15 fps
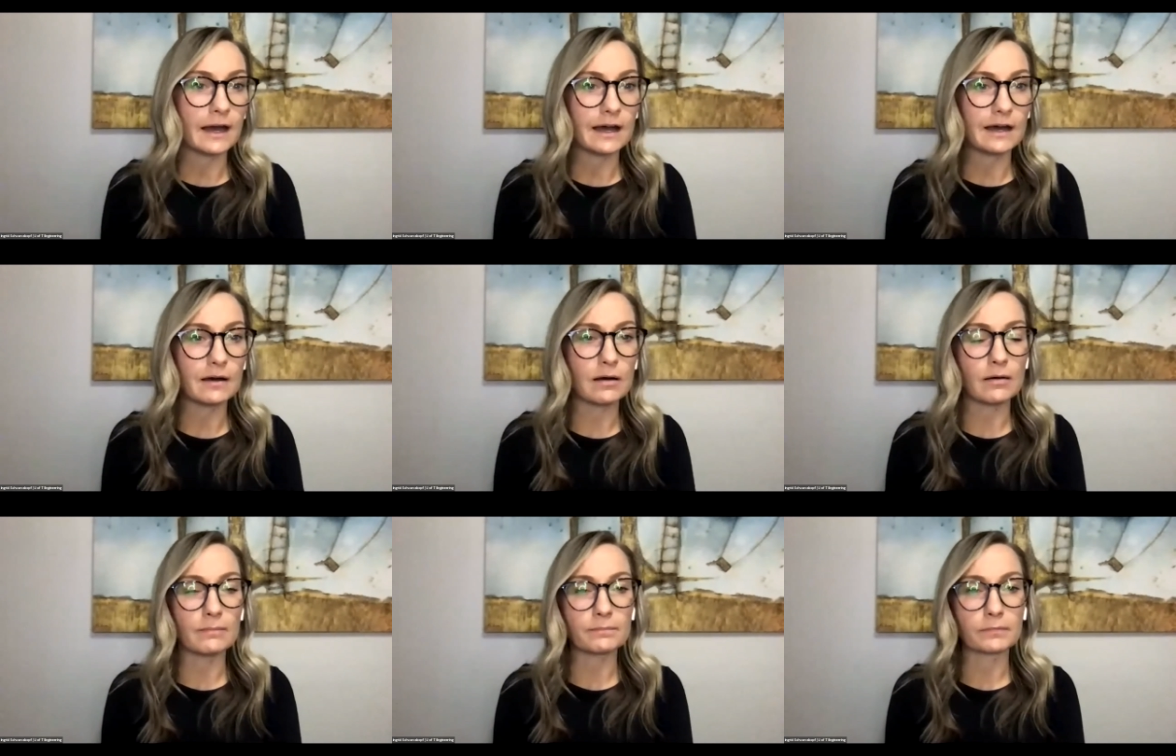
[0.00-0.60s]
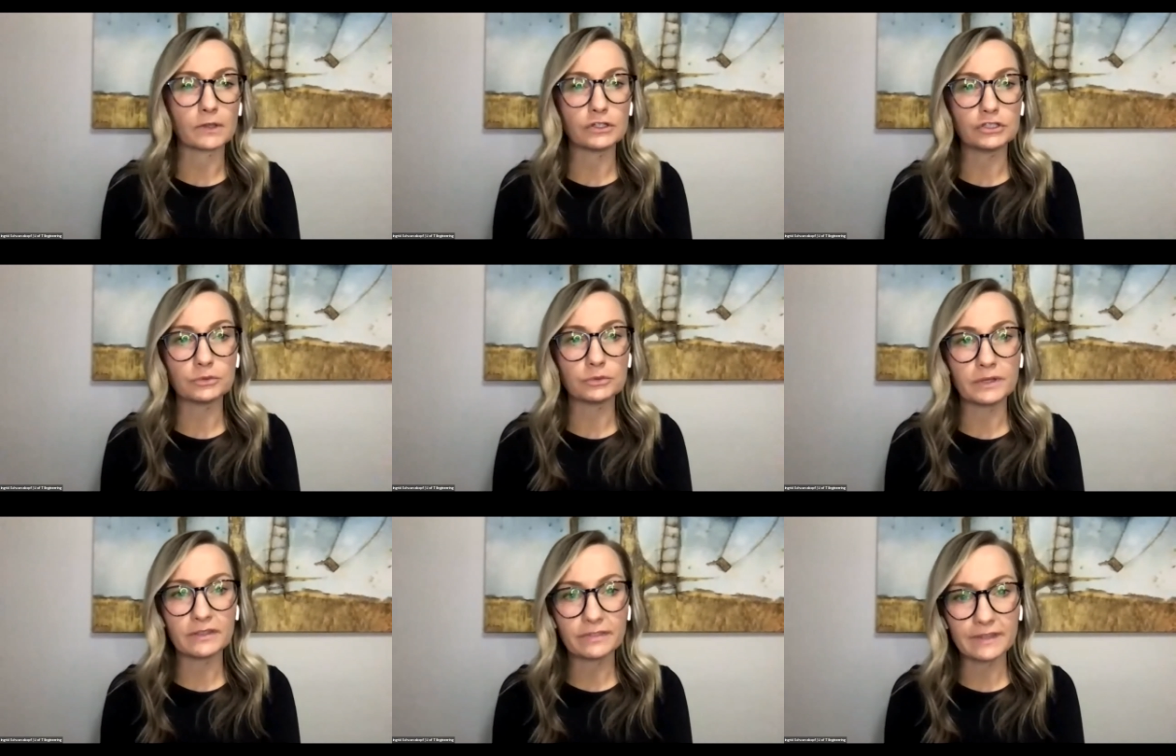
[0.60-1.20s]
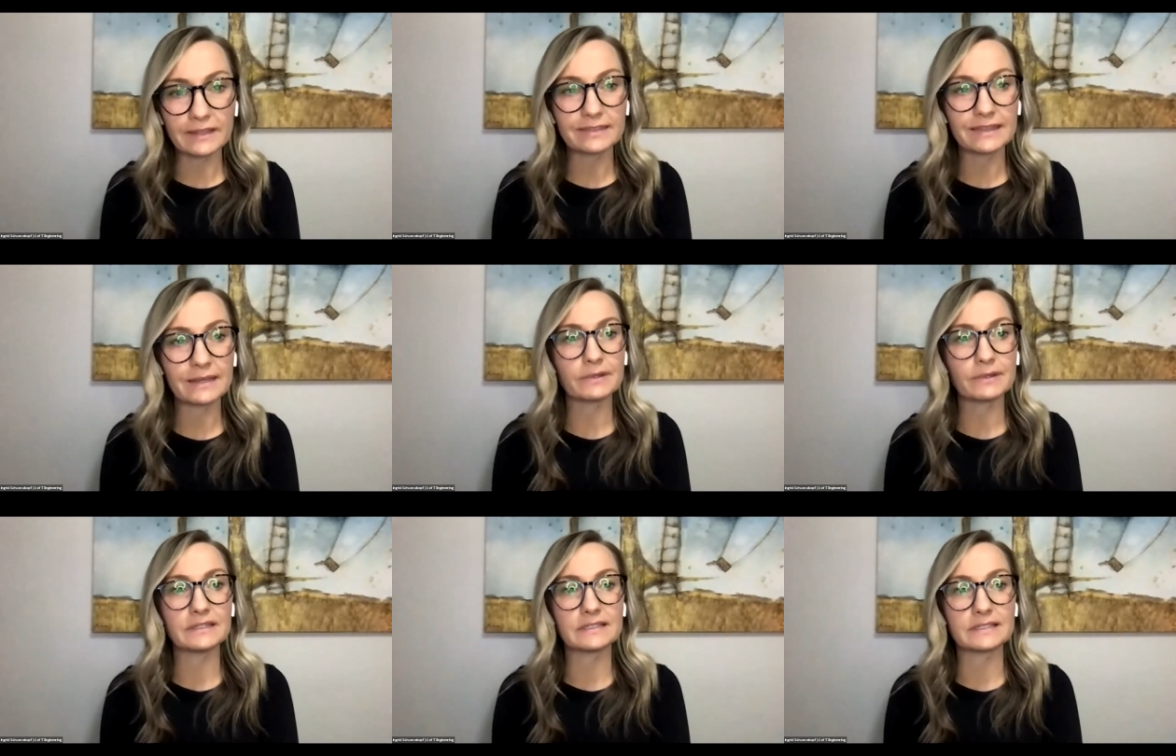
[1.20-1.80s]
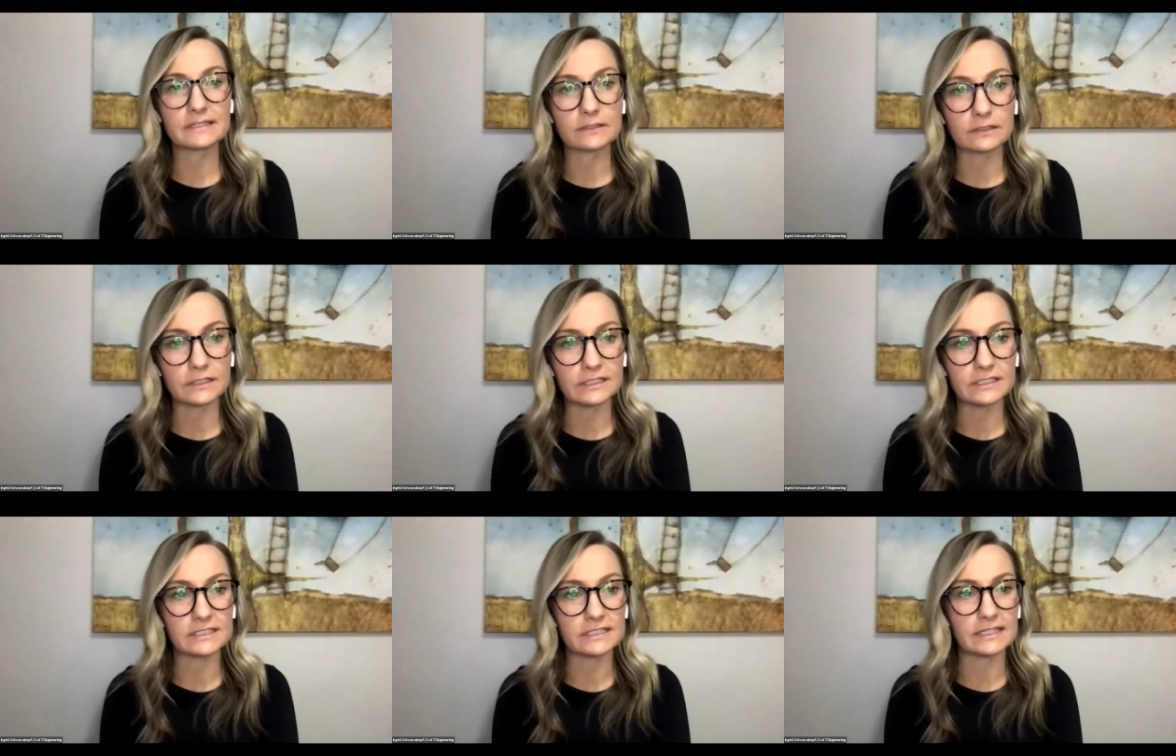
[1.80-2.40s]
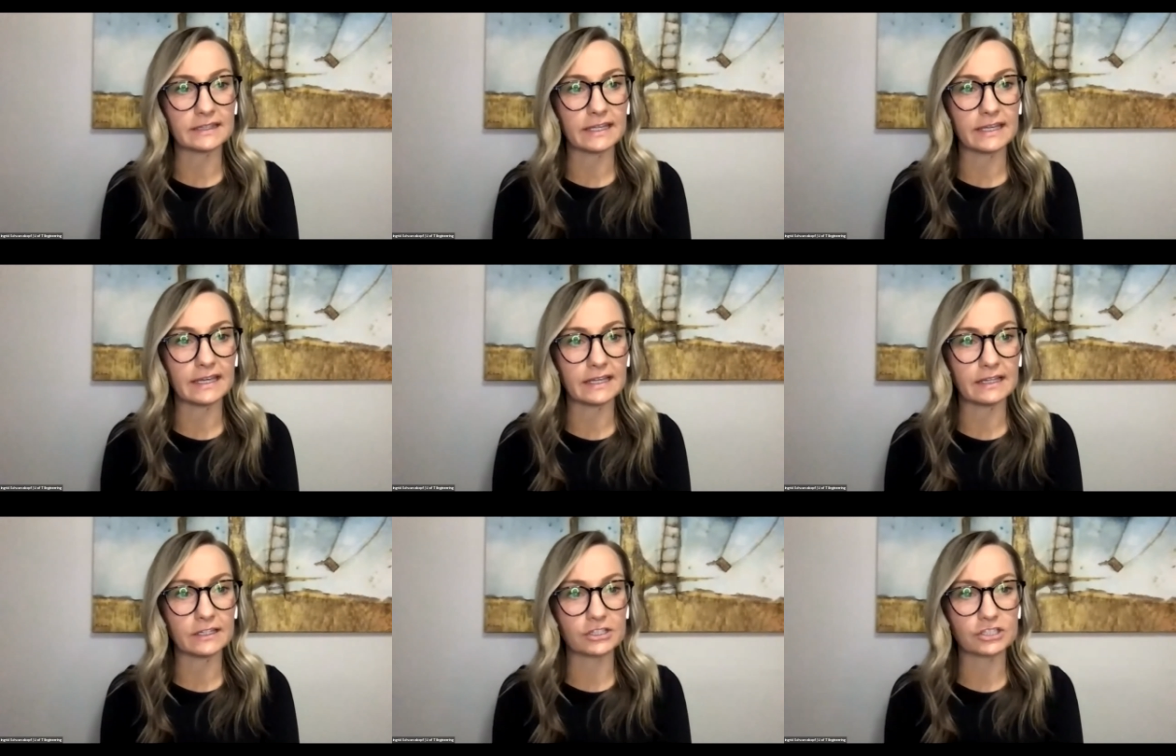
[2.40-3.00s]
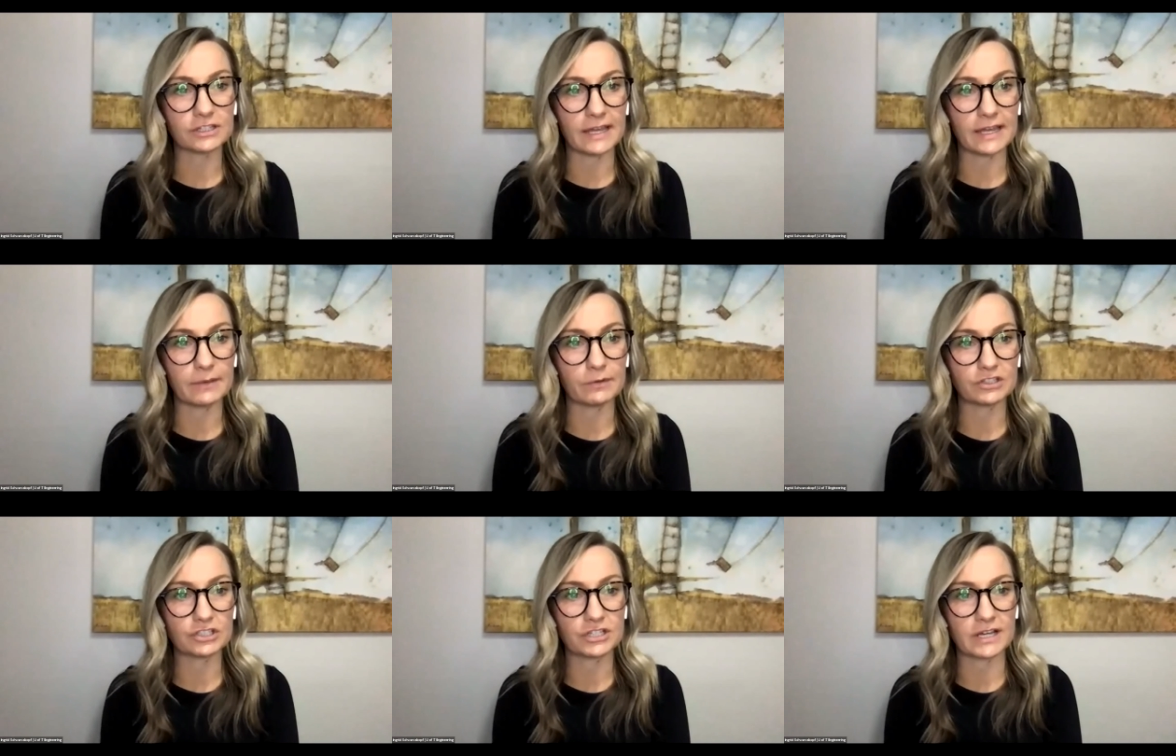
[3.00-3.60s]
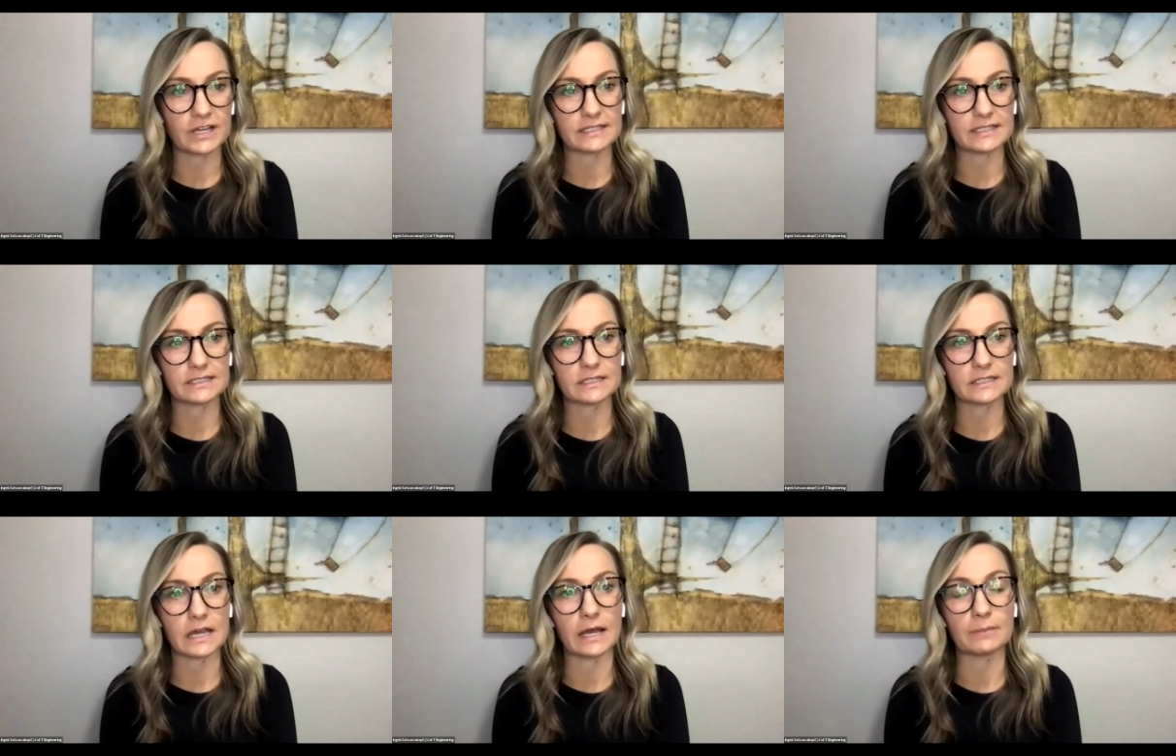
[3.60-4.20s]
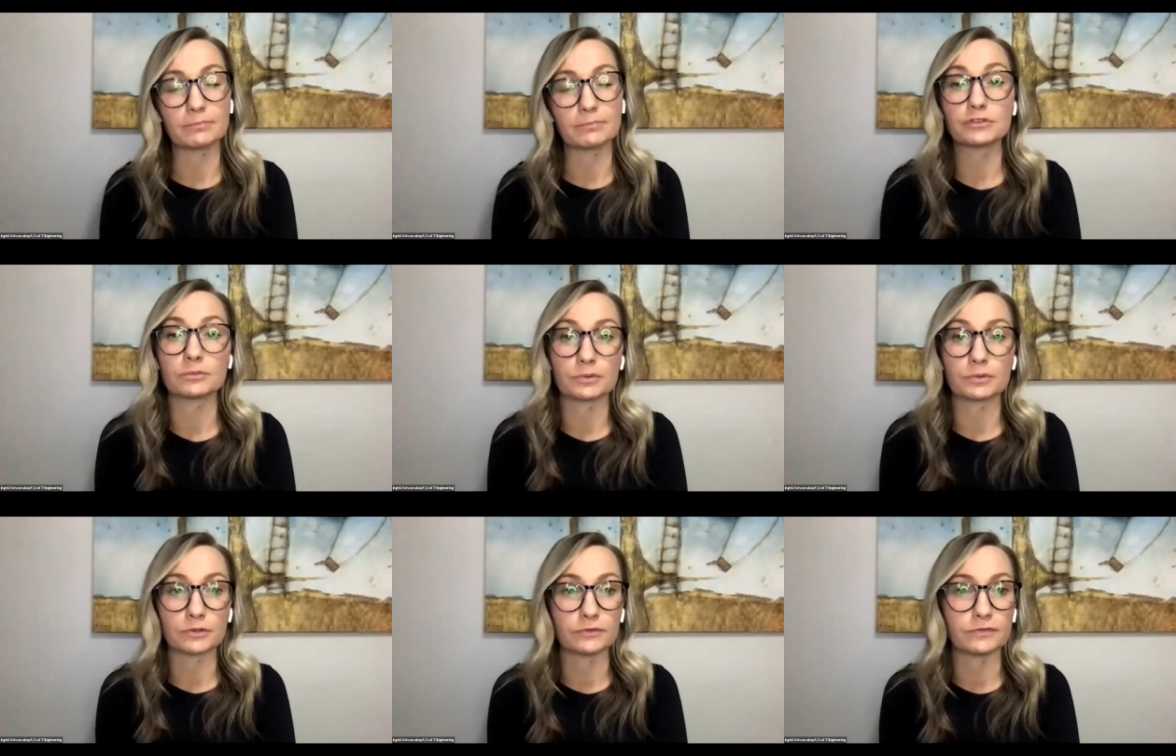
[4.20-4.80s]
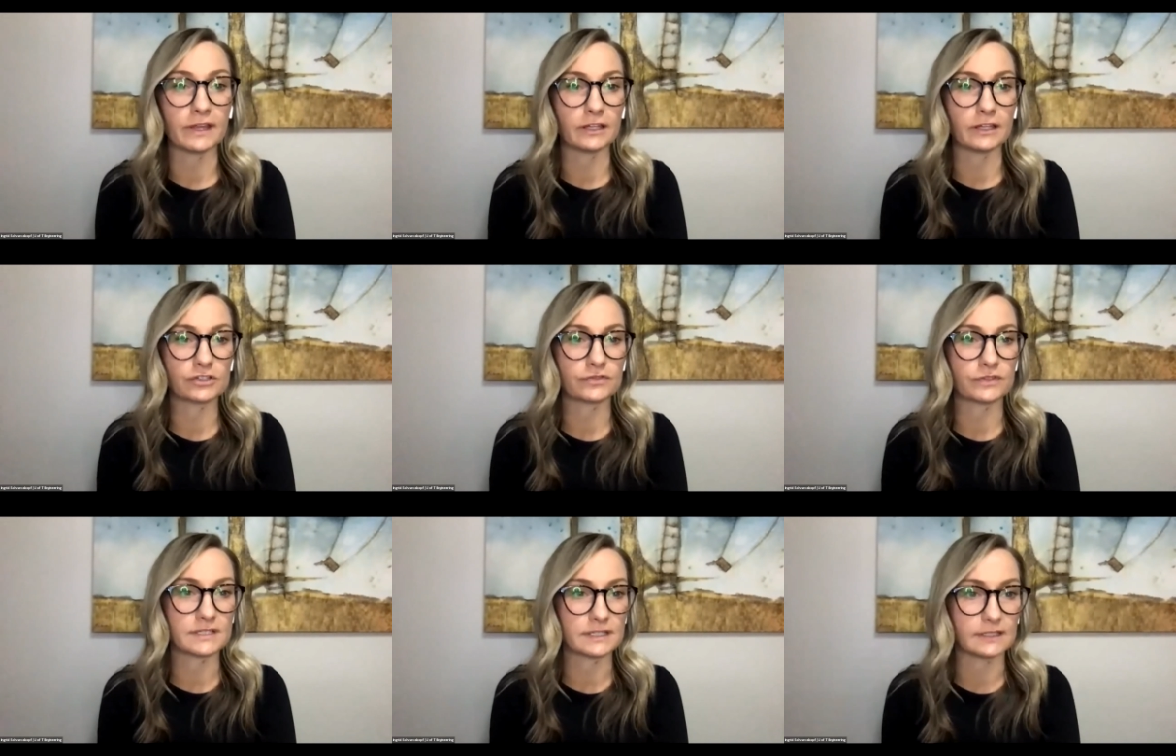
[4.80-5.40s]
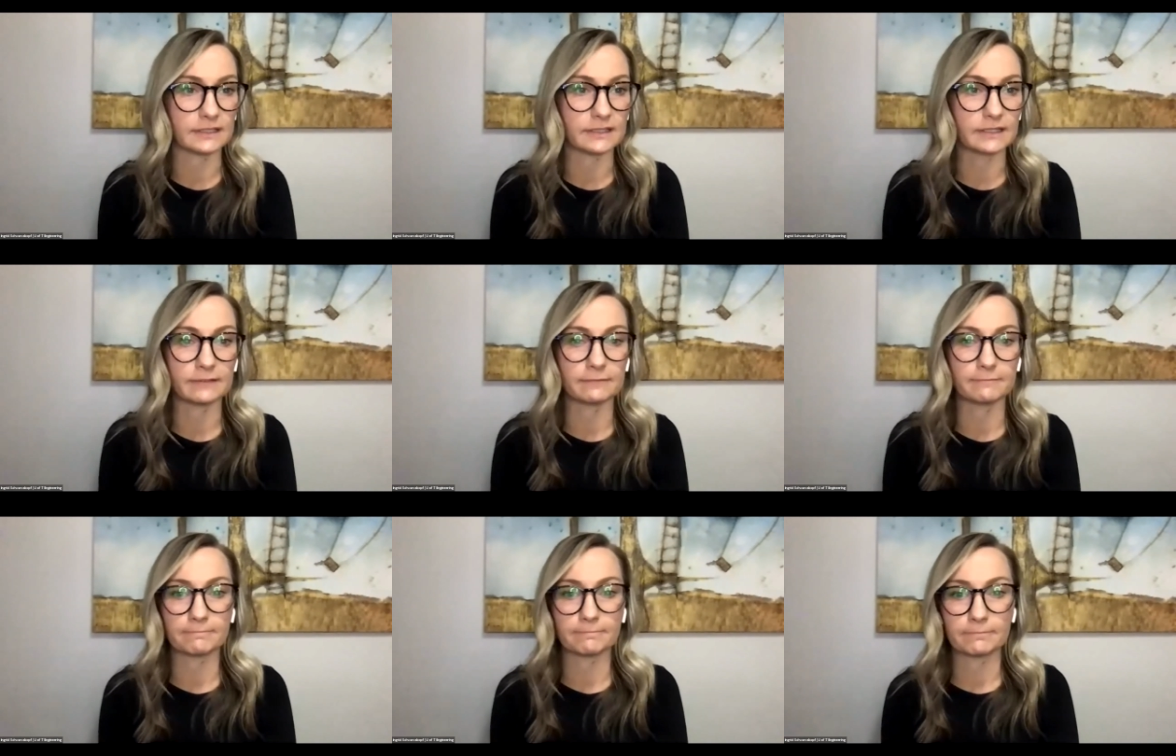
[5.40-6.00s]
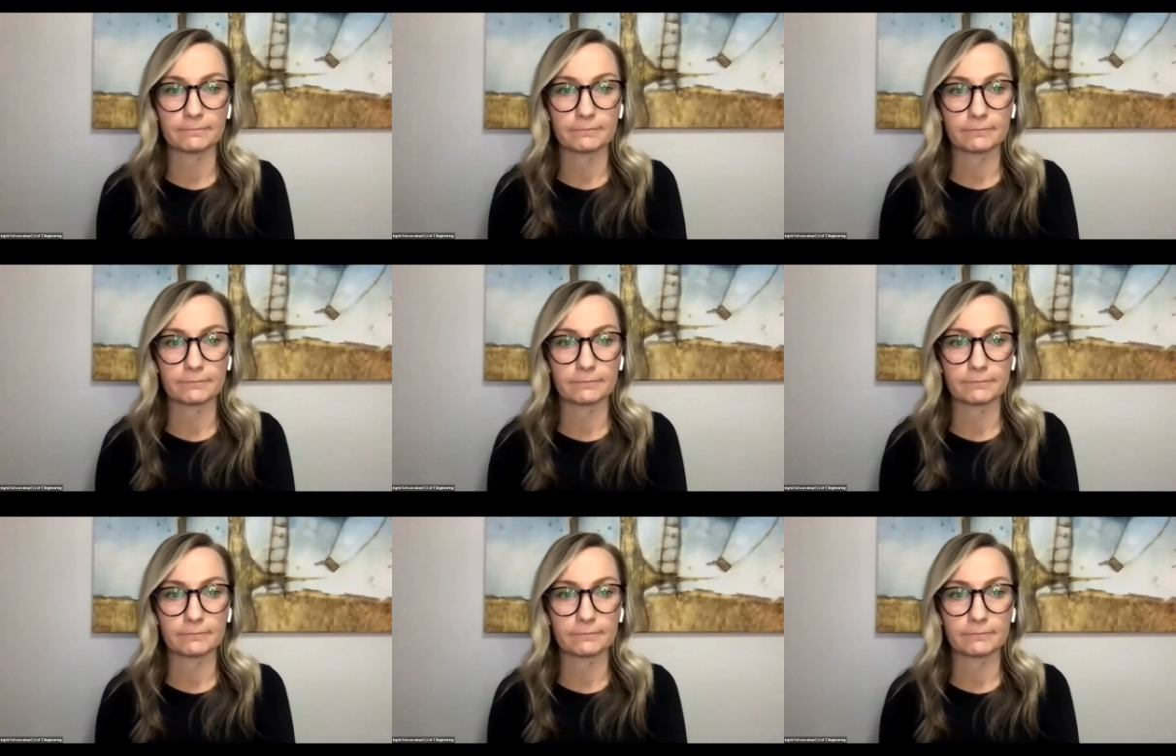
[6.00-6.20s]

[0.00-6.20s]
Do we think they would still need to take the English language test to prove English facility?